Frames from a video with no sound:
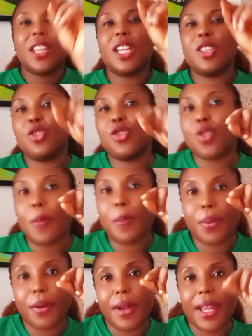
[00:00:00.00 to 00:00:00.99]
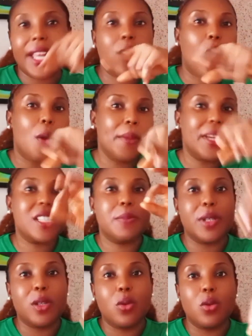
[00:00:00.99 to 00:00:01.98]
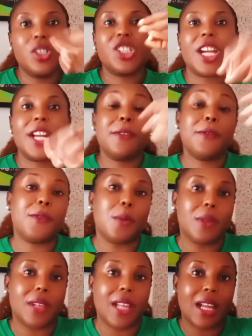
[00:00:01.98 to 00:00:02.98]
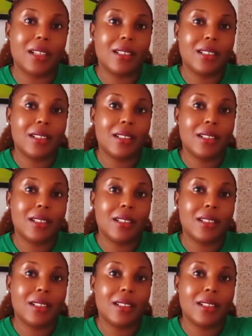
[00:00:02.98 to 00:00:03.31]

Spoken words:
then drop a comment below, shine formula,